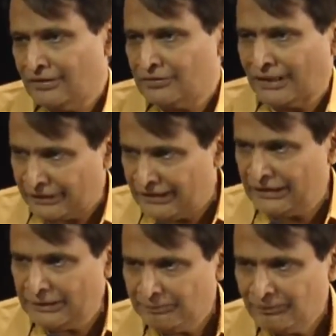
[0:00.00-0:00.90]
So I
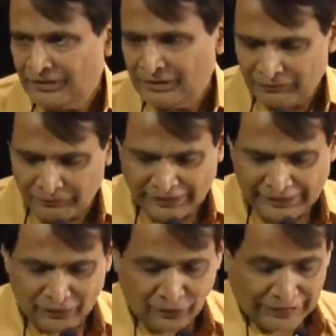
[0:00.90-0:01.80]
really,
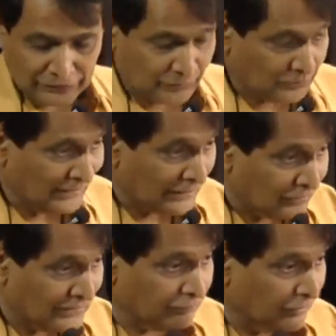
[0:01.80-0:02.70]
again, congratulate you. That's
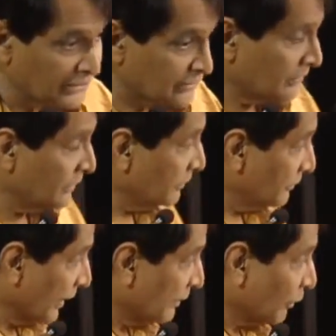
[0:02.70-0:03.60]
what the first
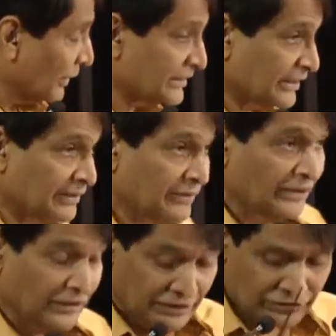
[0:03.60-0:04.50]
freight policy
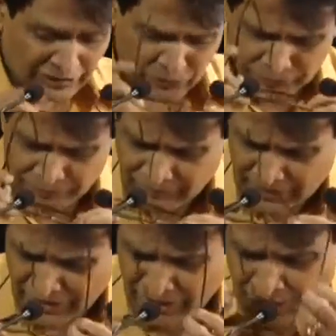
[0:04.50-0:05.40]
initiative.
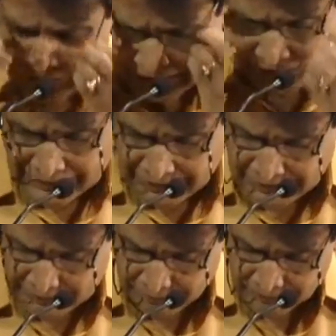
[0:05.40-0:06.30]

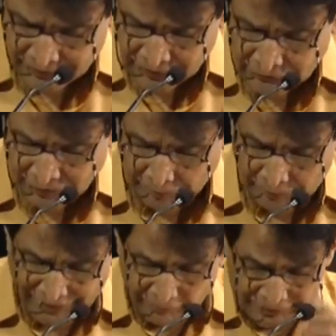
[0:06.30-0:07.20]
Secondly, we have
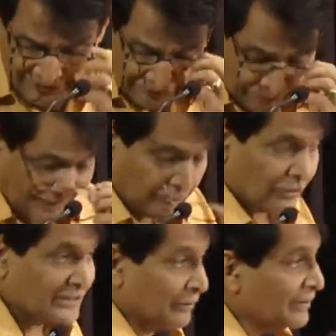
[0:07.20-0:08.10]
prepared a business plan for
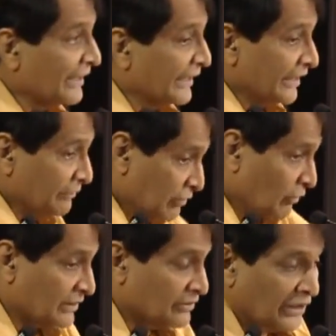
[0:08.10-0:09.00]
17-18, which
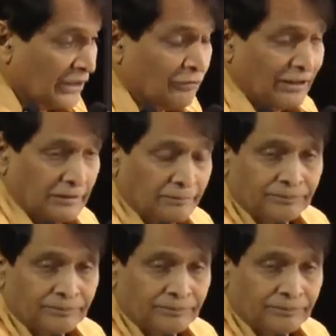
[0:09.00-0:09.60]
was unveiled.